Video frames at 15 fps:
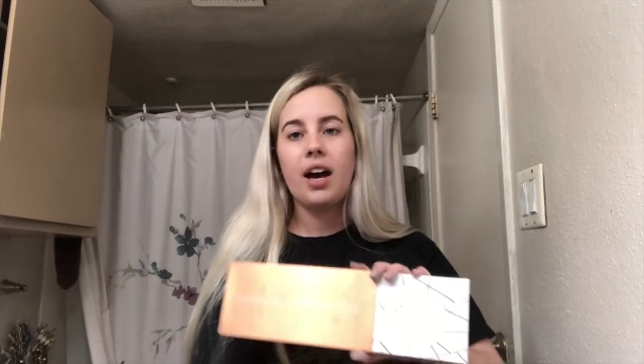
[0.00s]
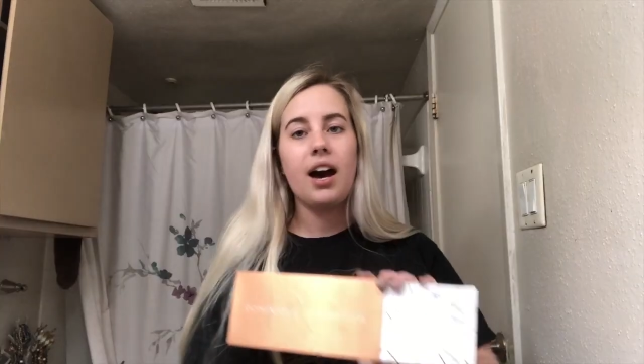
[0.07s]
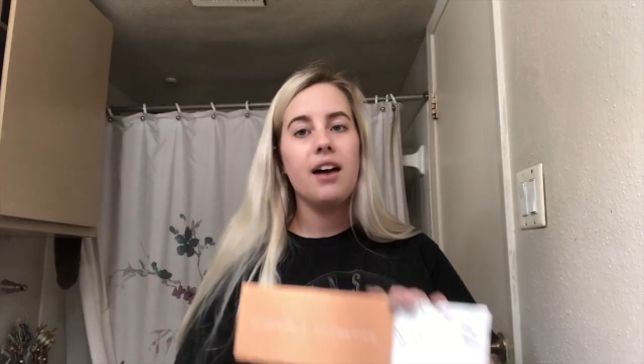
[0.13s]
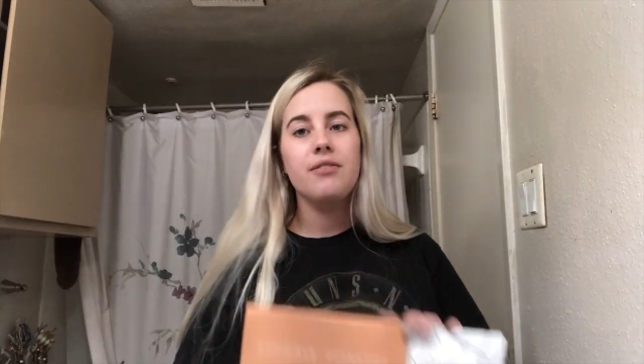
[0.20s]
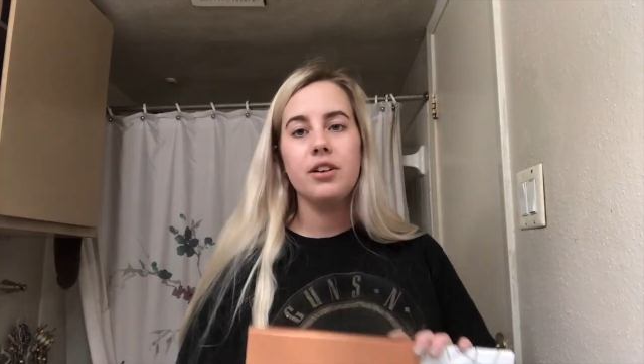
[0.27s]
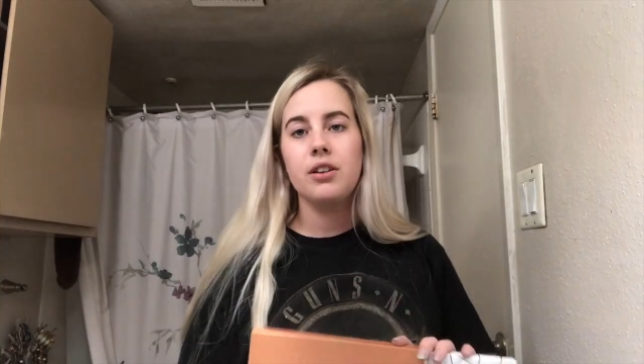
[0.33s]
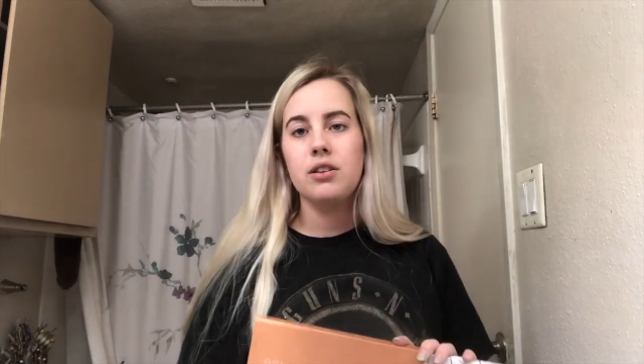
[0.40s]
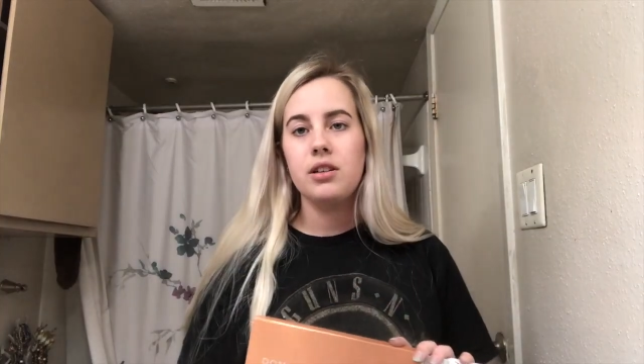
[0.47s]
I
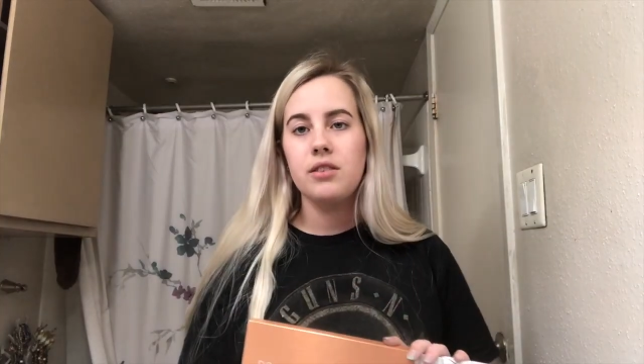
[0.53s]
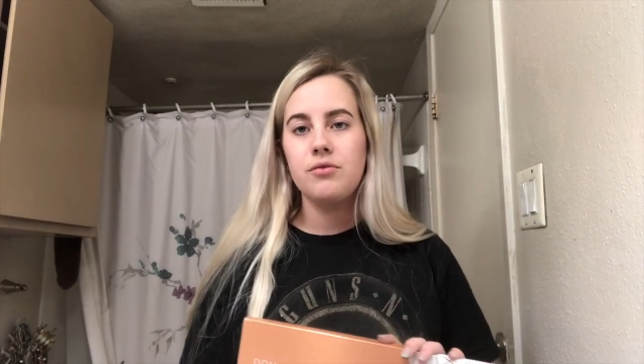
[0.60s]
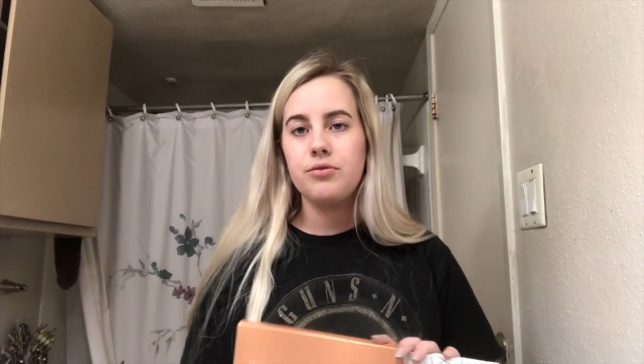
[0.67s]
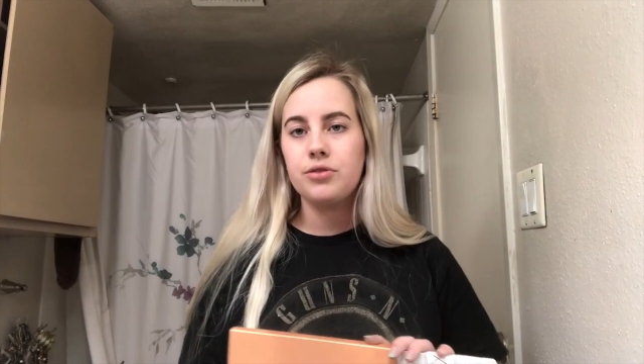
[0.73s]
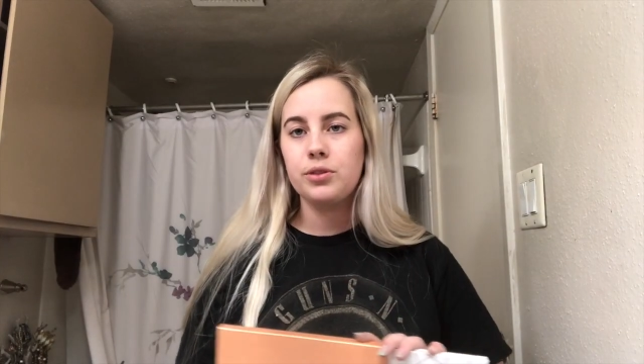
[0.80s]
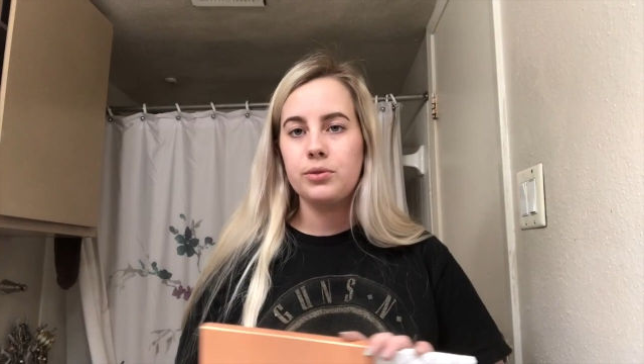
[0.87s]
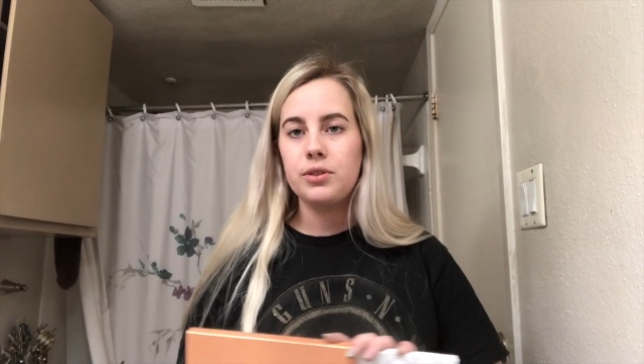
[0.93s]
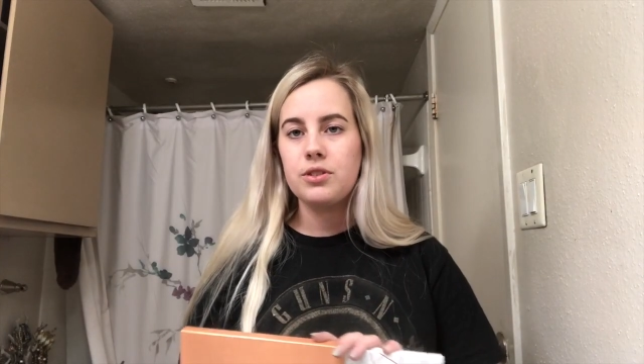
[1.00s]
have other
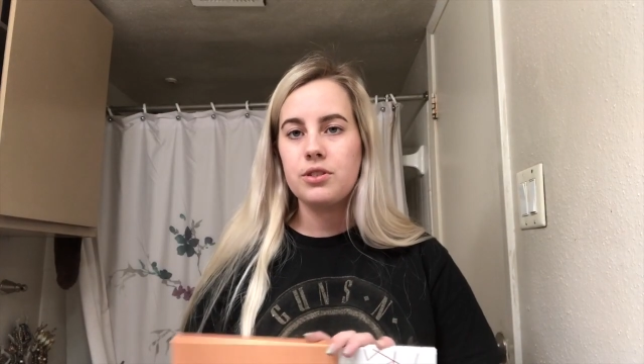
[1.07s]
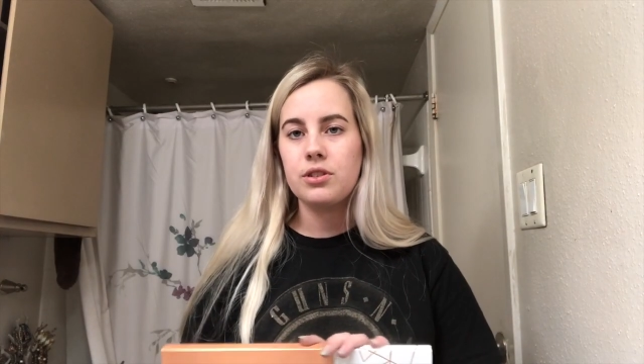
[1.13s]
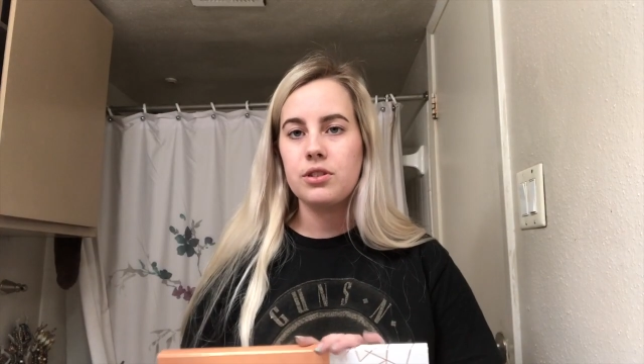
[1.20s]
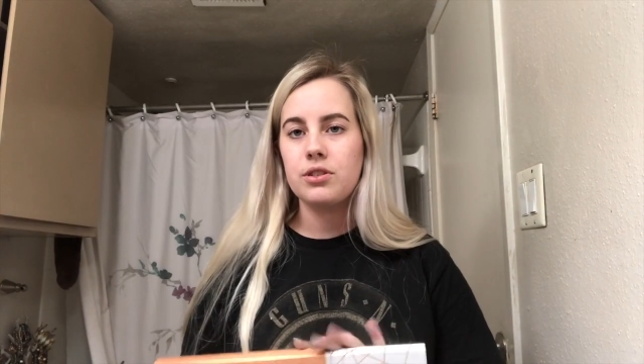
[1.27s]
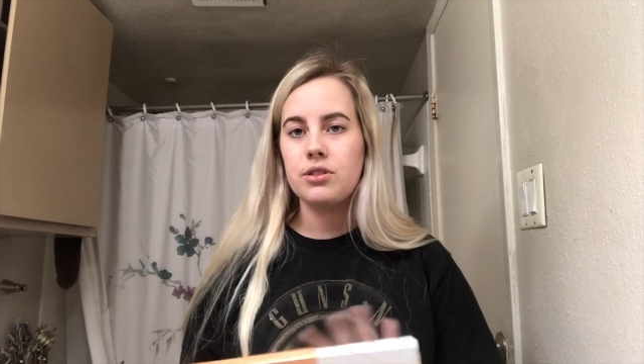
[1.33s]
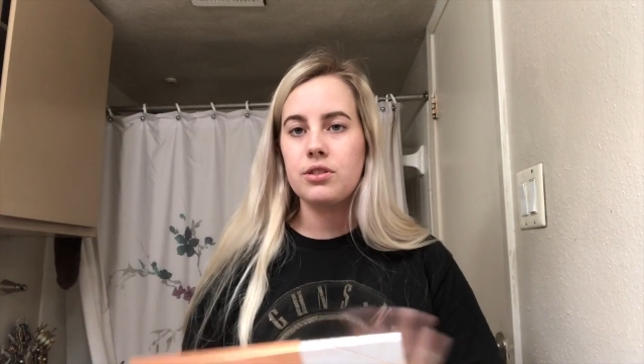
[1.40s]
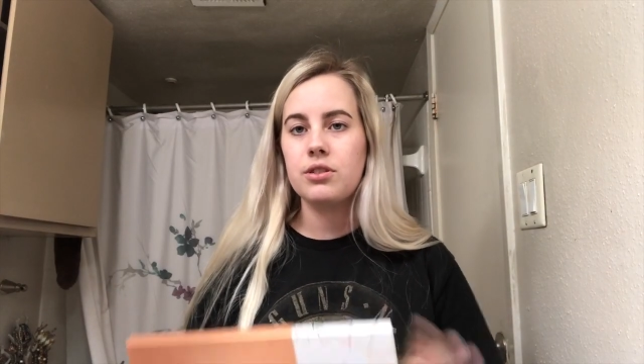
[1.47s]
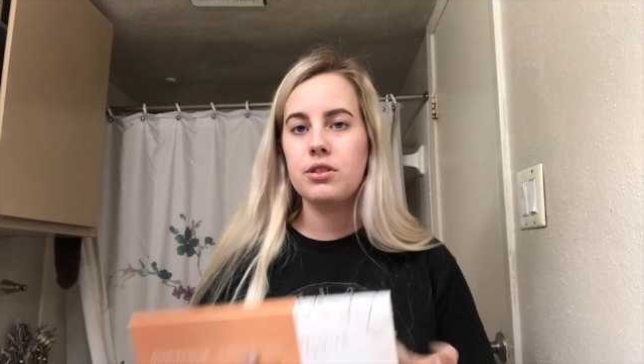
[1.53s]

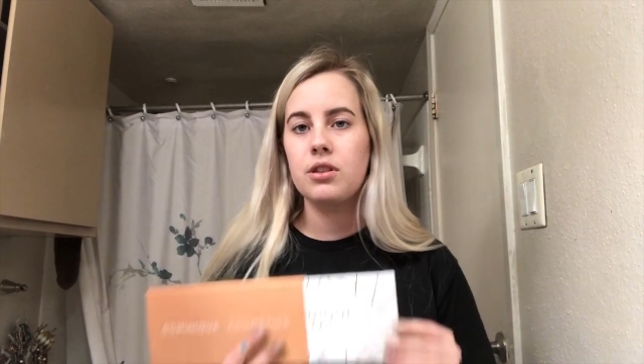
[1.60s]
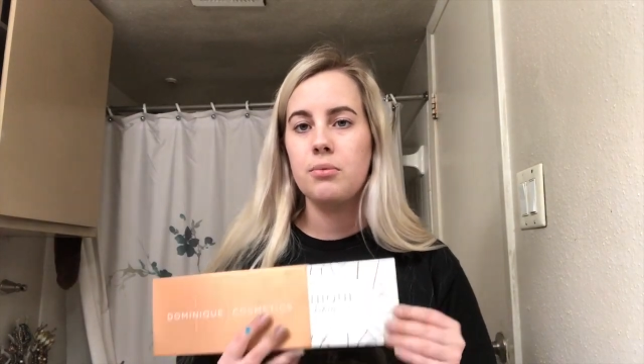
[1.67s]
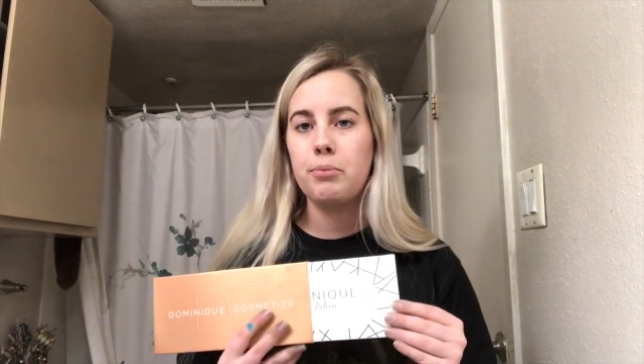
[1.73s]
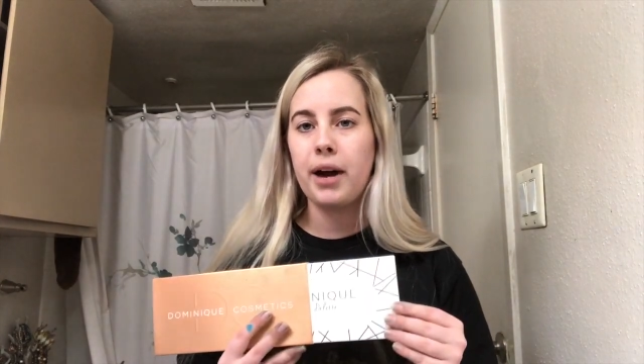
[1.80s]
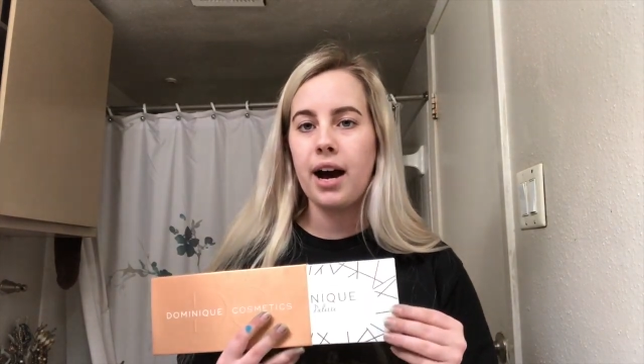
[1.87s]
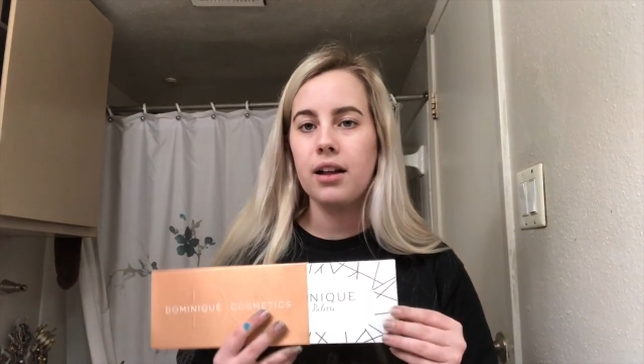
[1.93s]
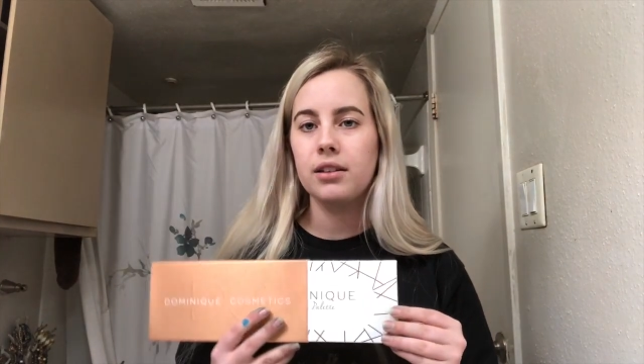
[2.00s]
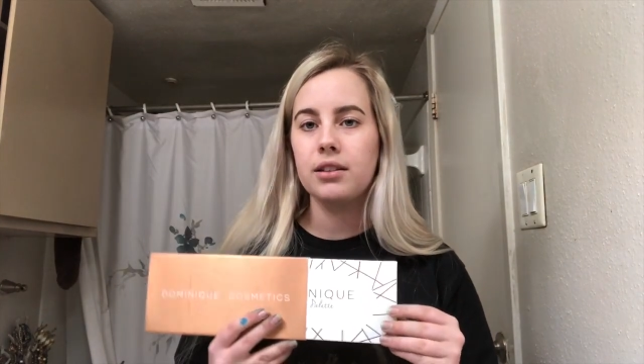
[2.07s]
influencers'
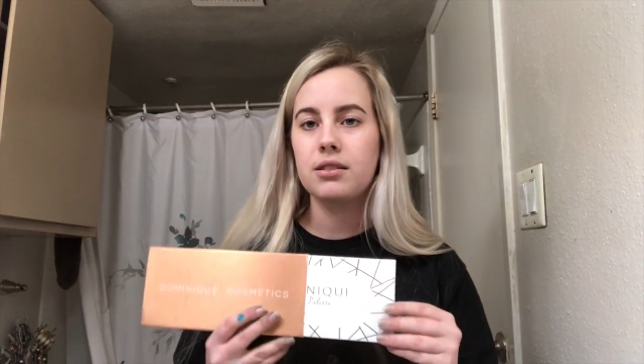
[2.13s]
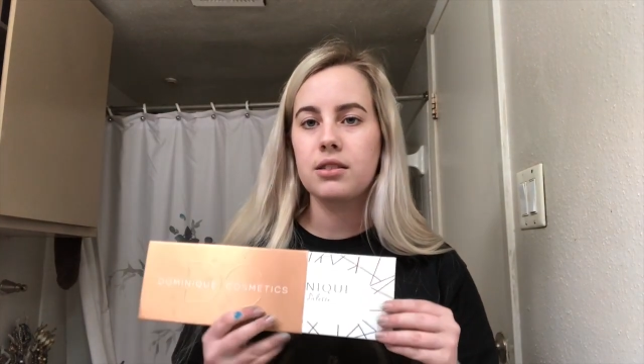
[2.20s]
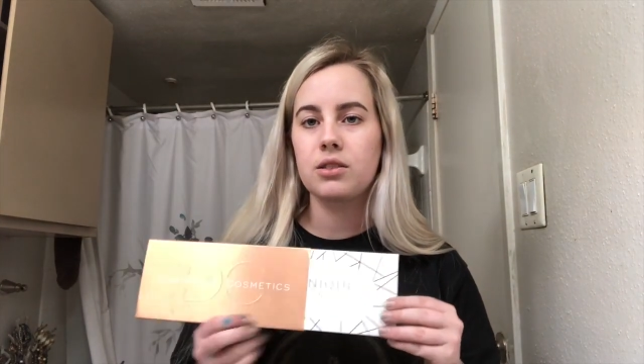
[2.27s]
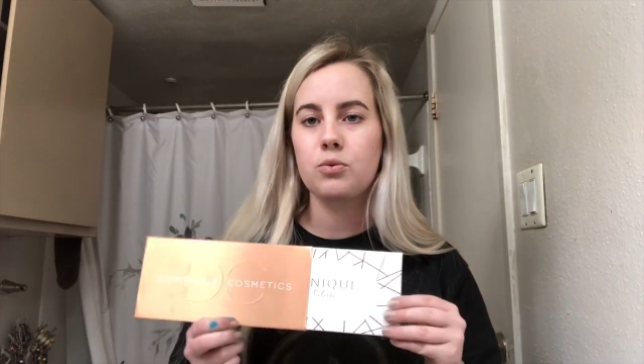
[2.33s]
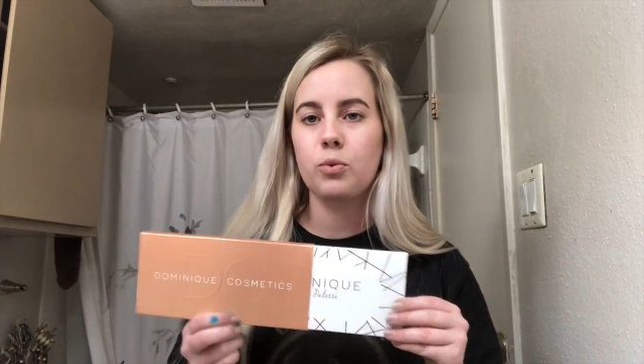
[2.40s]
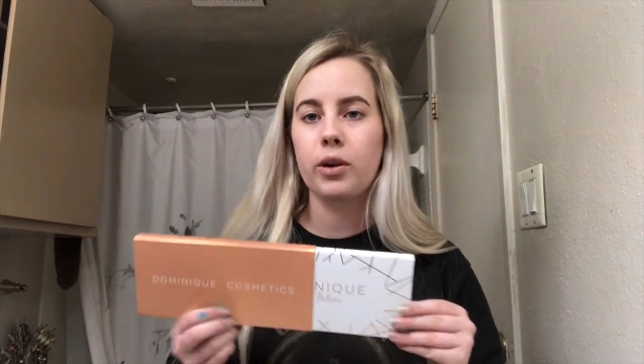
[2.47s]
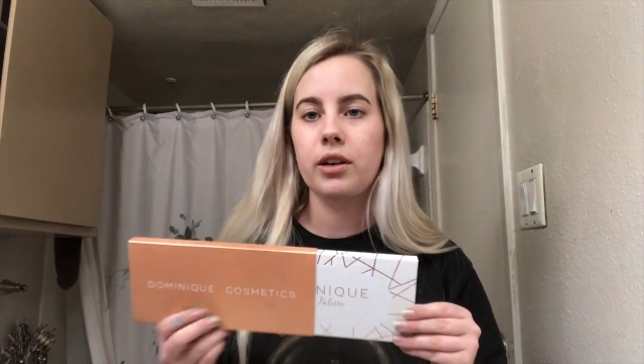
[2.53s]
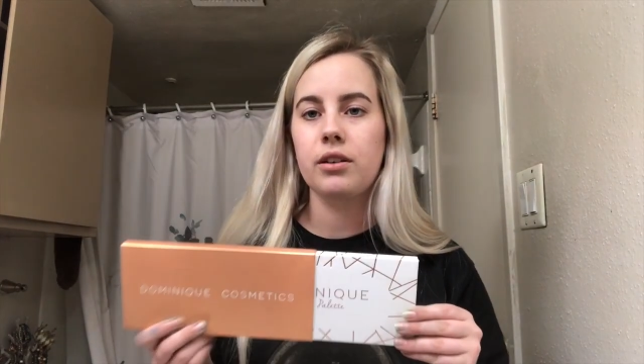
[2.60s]
palettes
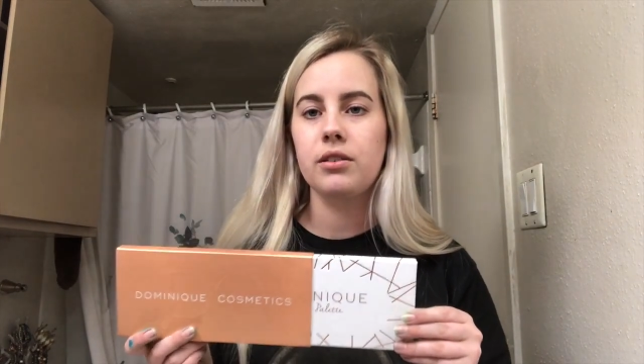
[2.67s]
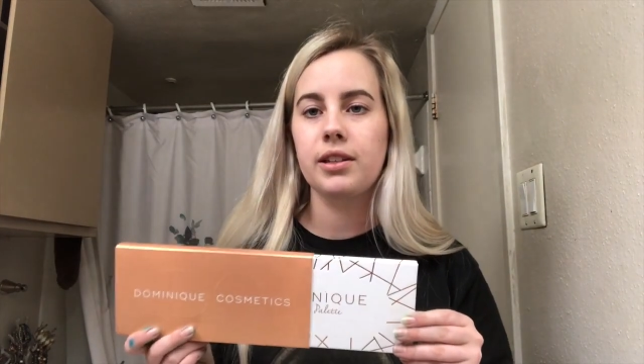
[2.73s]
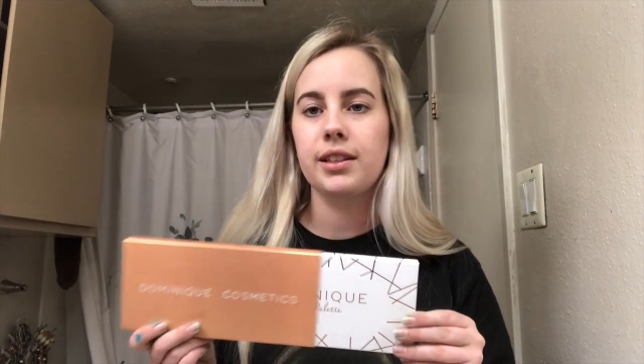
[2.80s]
as well.